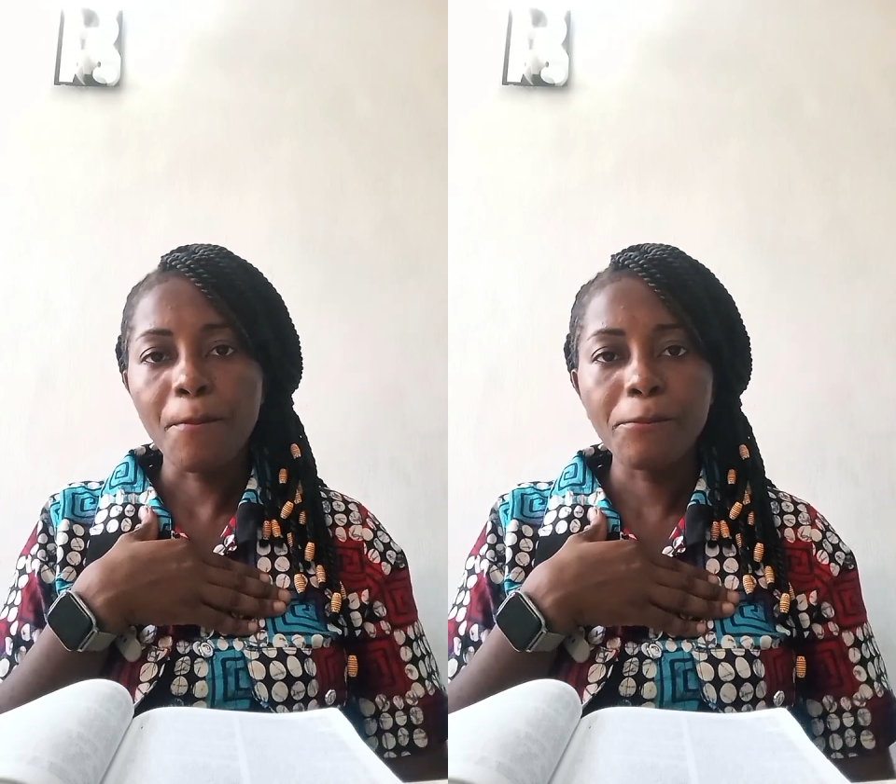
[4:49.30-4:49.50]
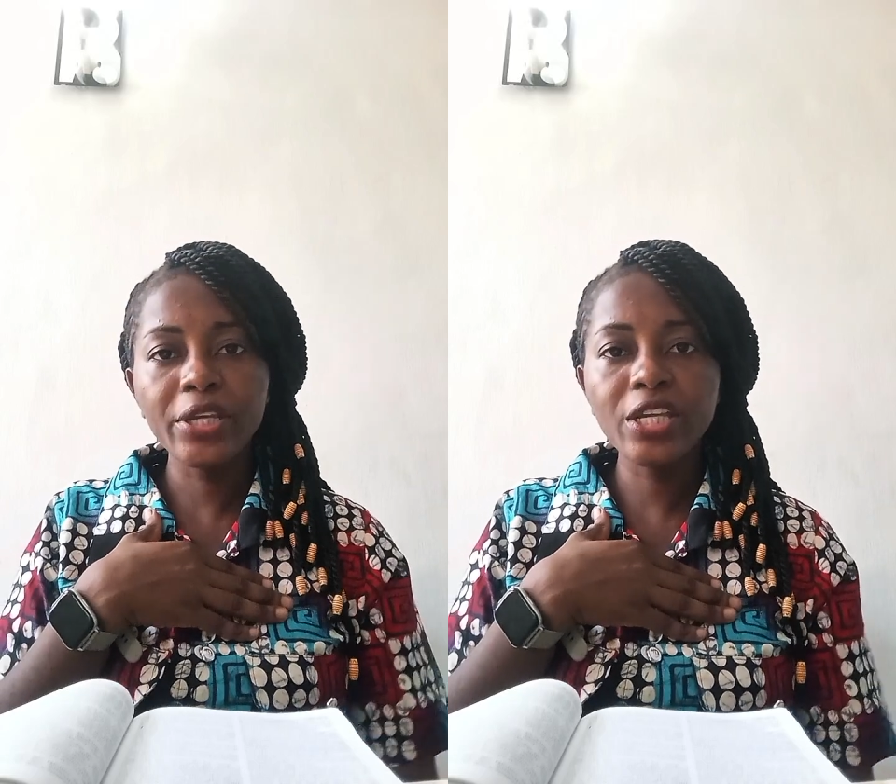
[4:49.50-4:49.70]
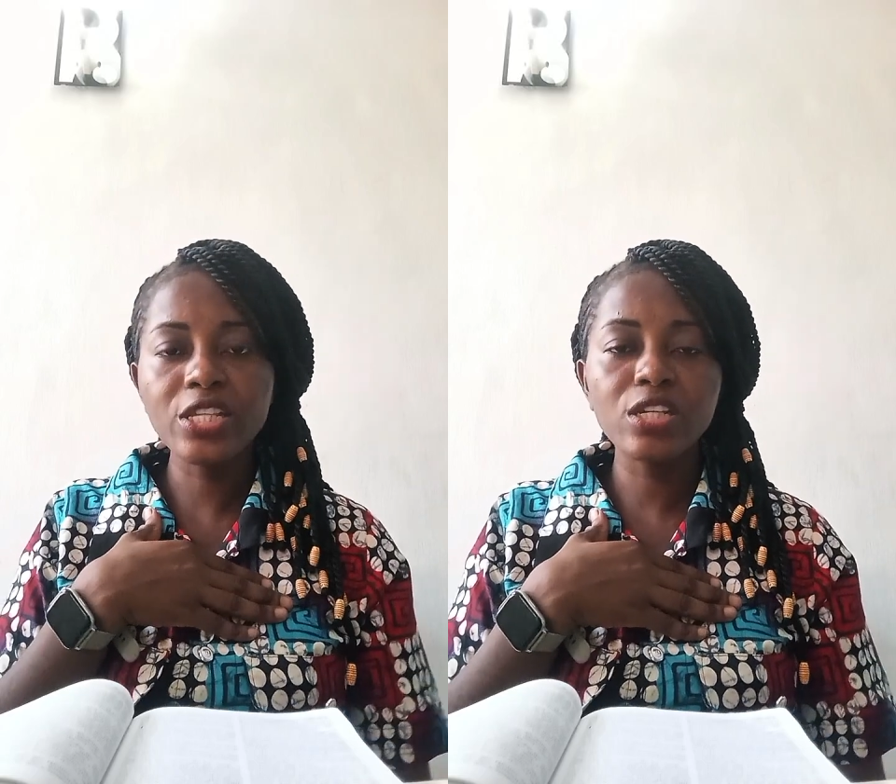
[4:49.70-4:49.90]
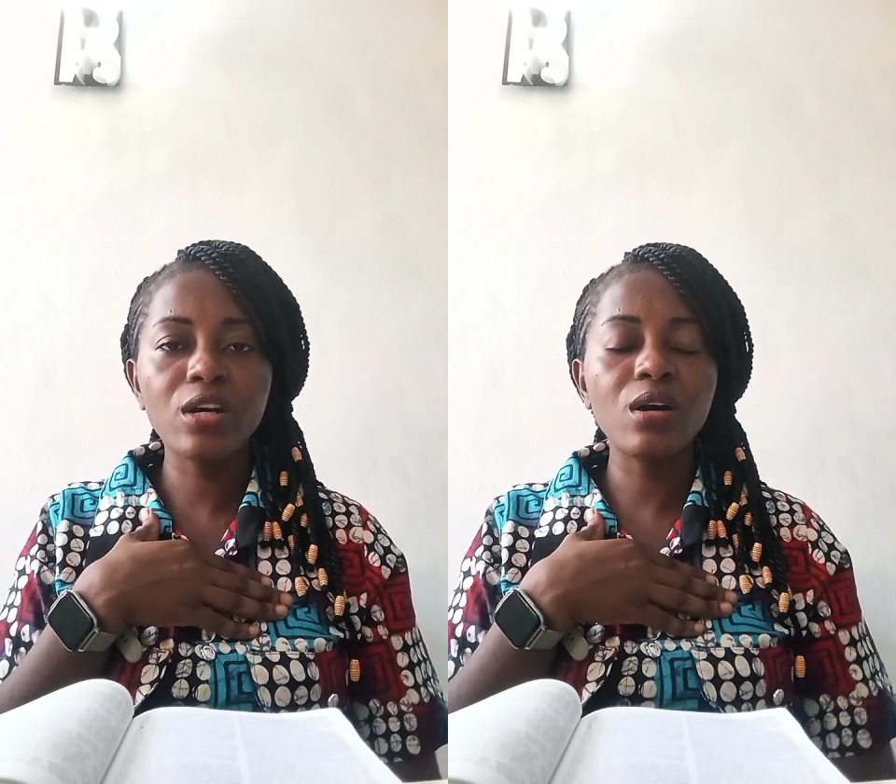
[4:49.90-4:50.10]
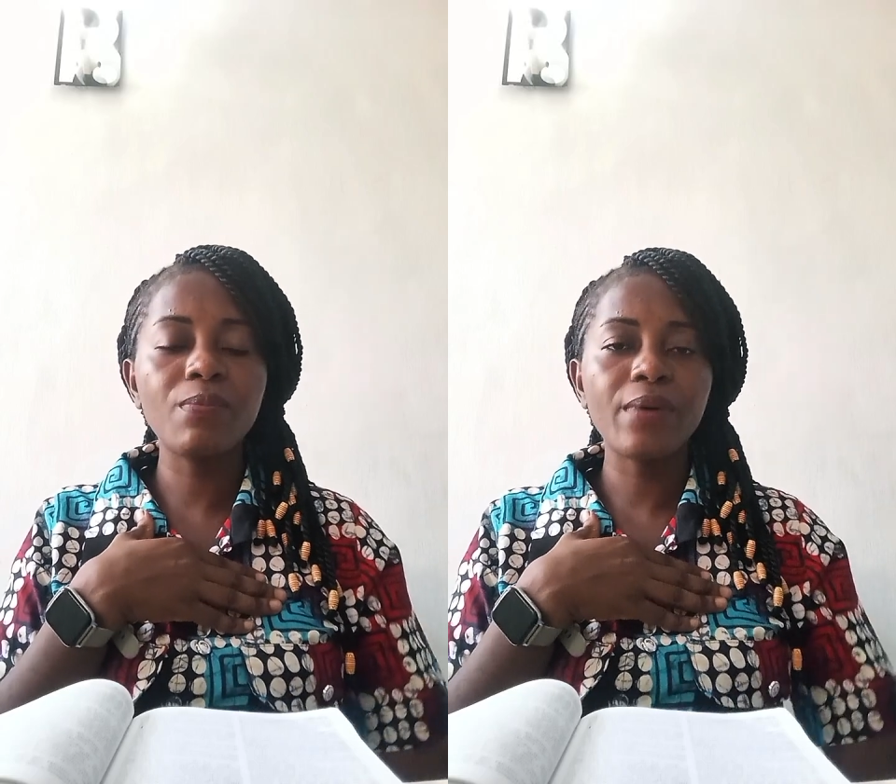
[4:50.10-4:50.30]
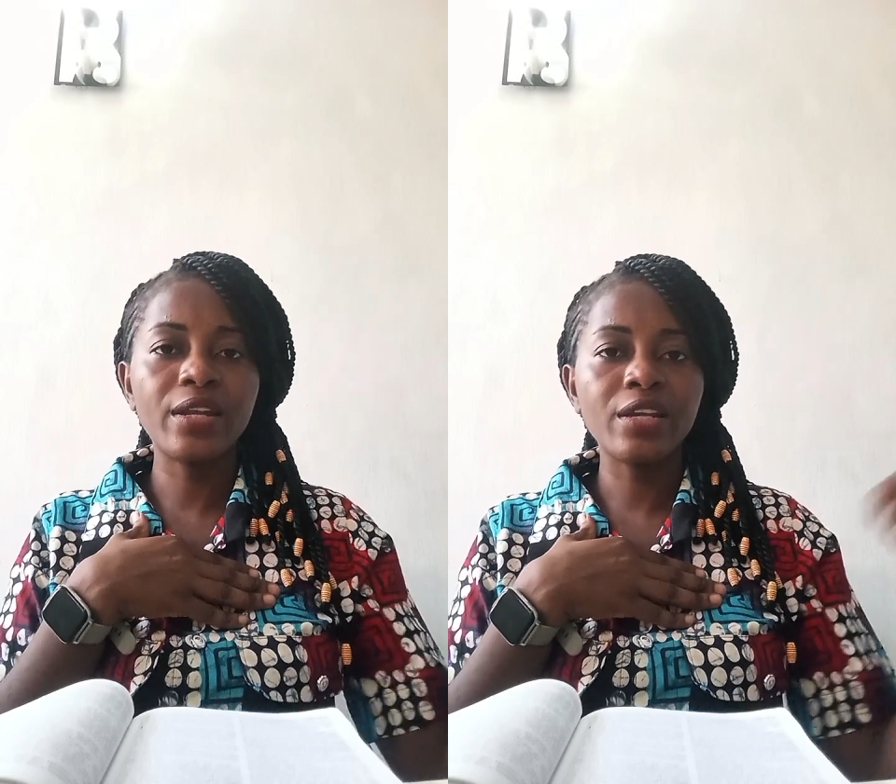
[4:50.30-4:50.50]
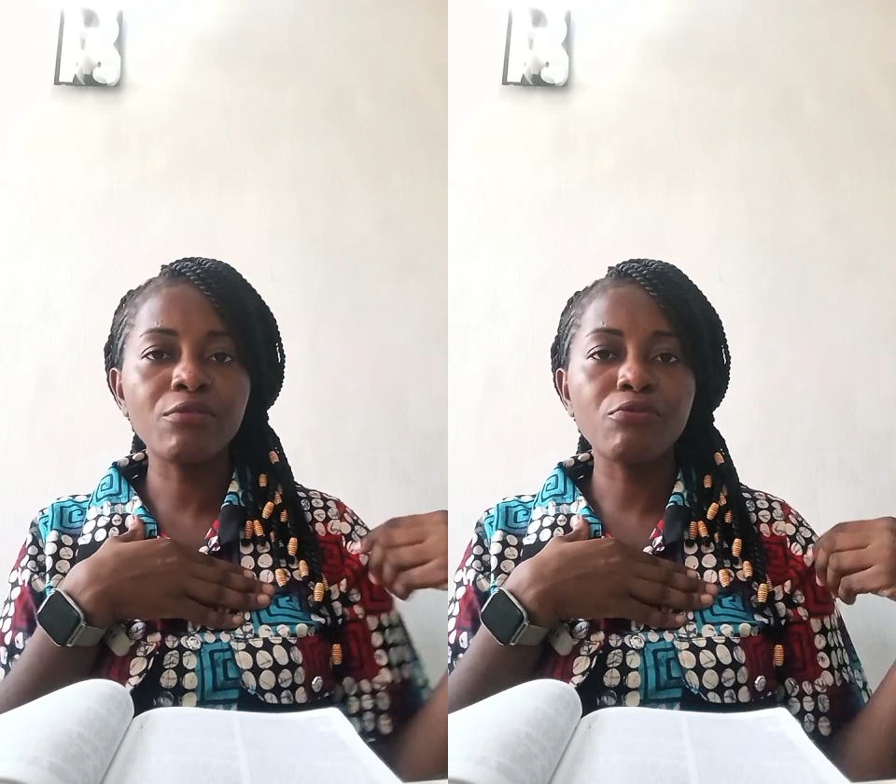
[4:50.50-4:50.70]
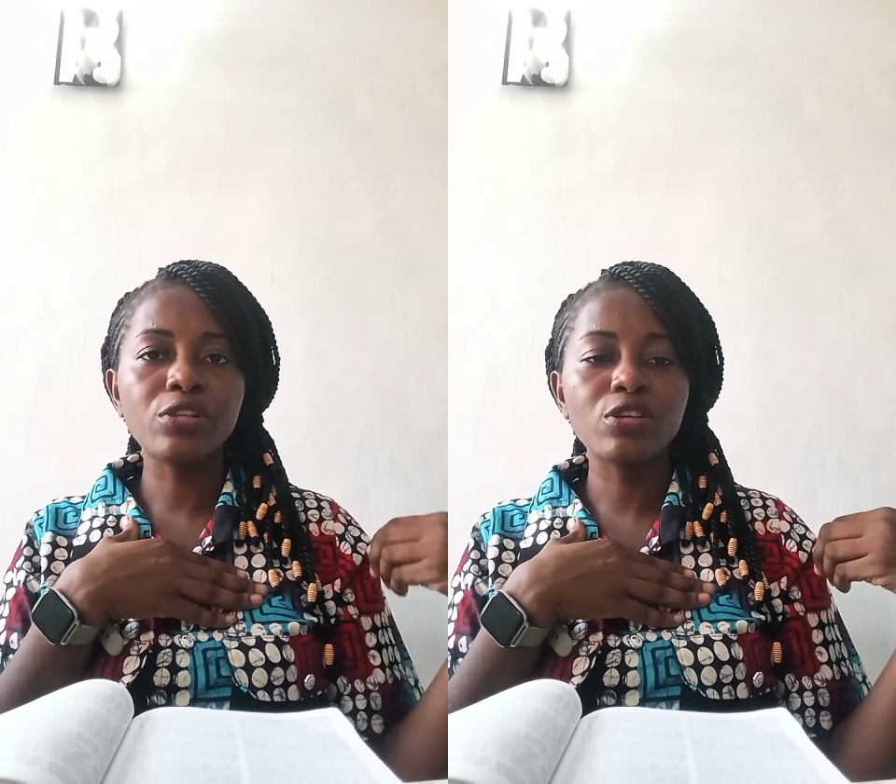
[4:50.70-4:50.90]
pick it up, and then
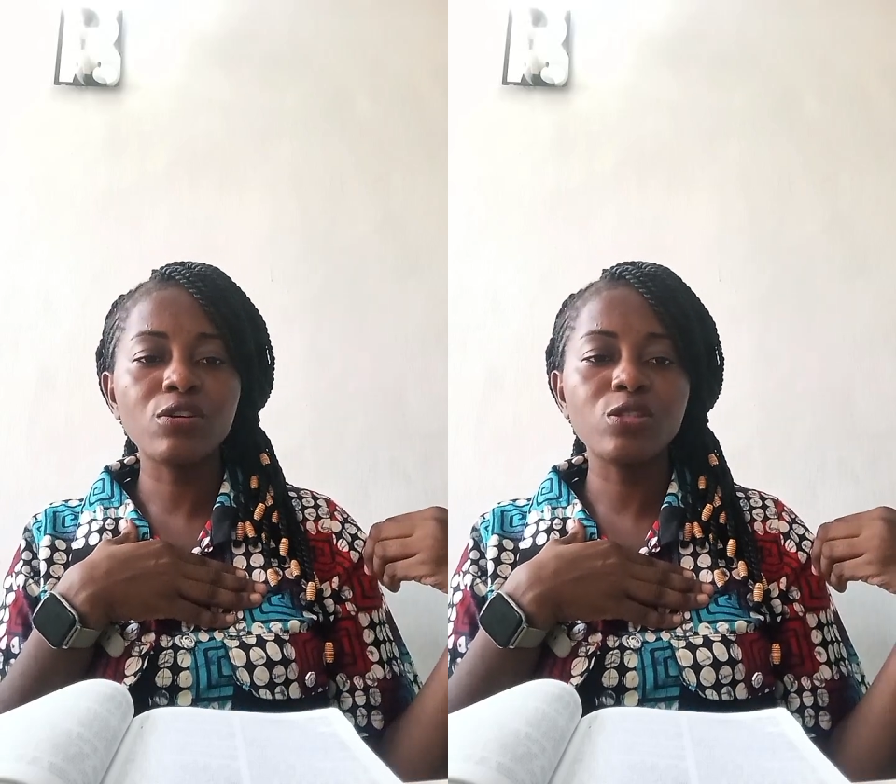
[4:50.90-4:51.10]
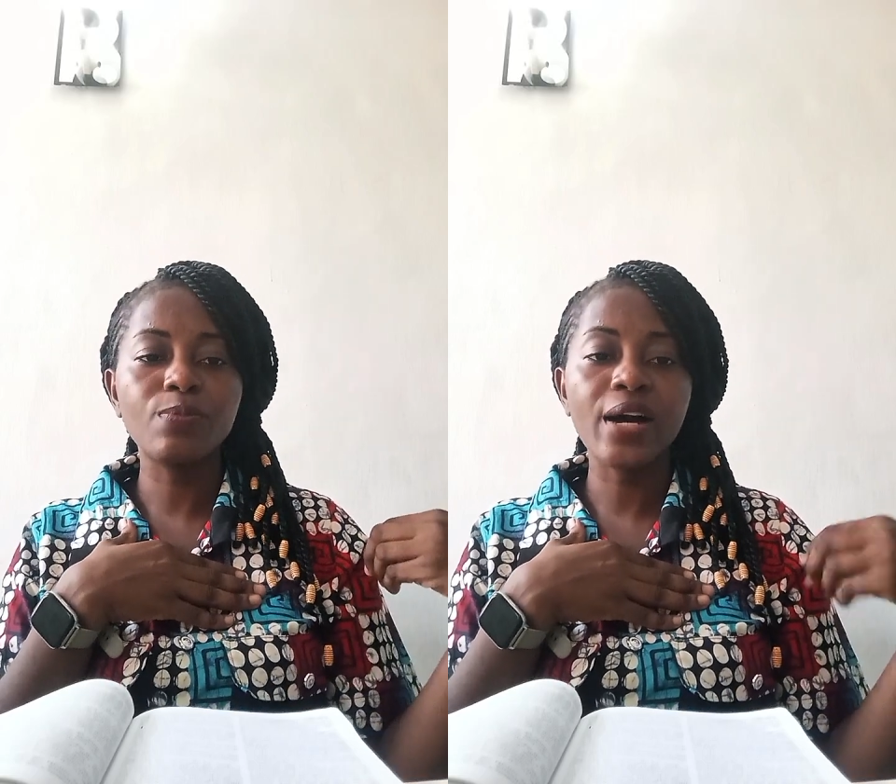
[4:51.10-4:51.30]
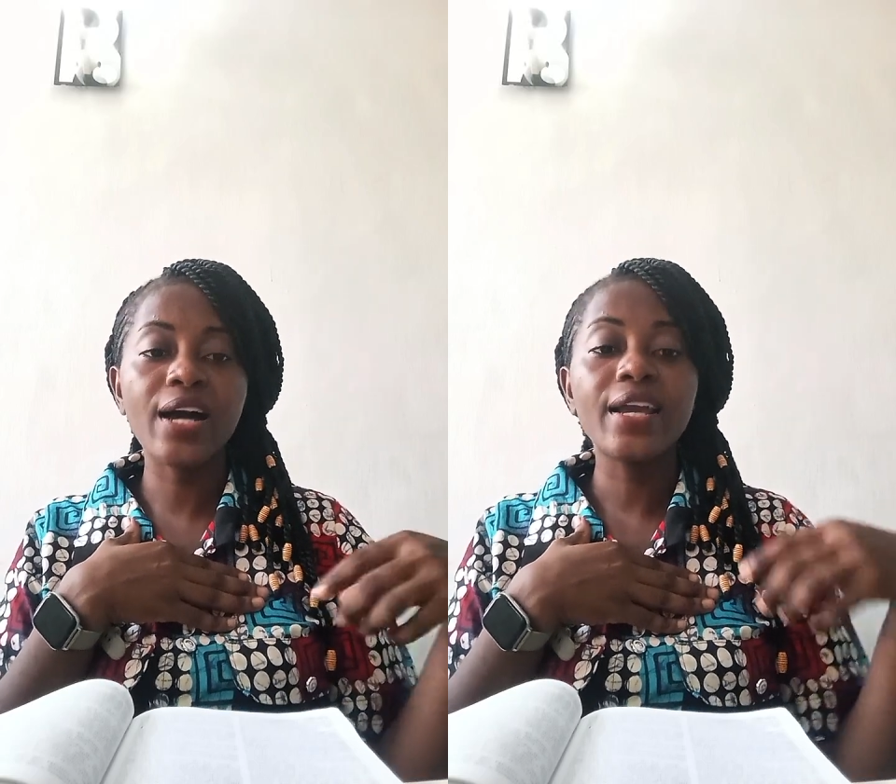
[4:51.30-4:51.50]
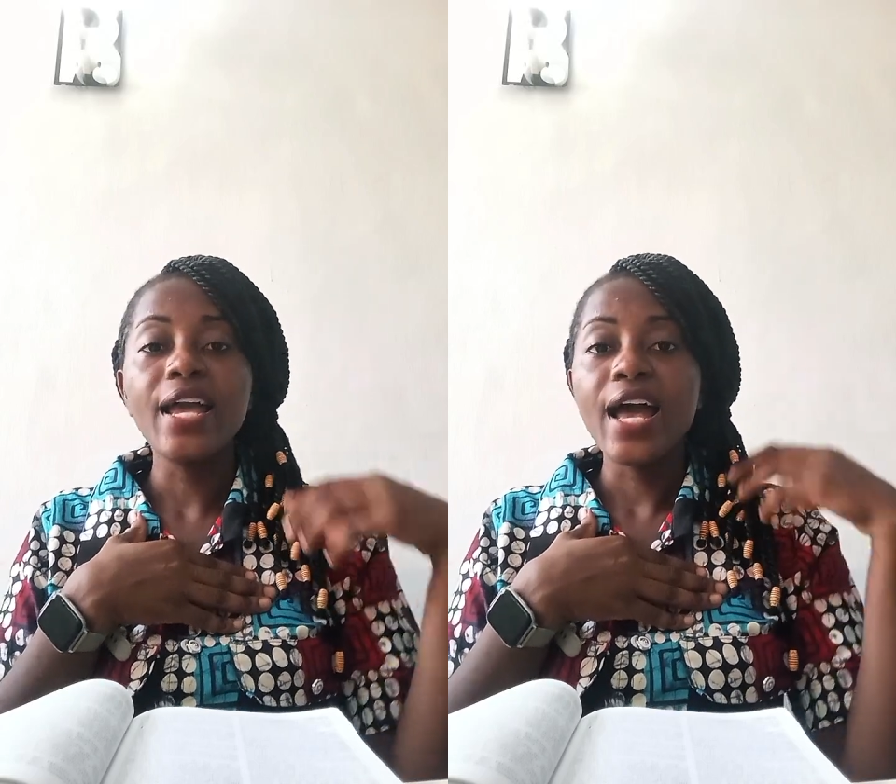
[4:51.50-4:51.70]
it returns back.